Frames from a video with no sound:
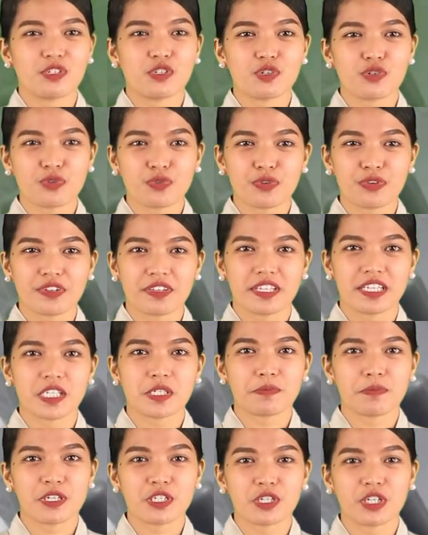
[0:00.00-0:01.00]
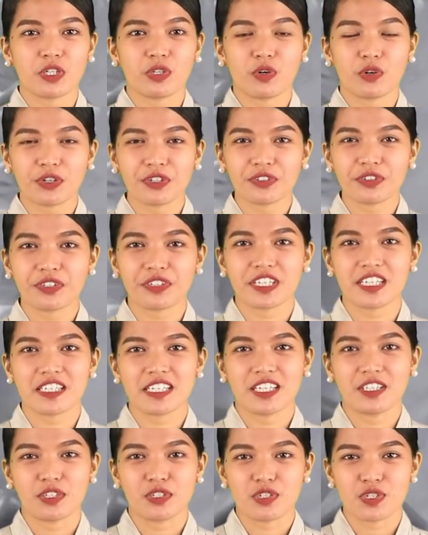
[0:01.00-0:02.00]
ensure the special order
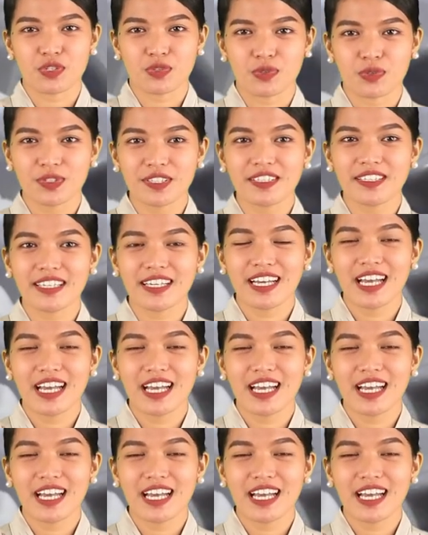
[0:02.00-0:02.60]
is understood,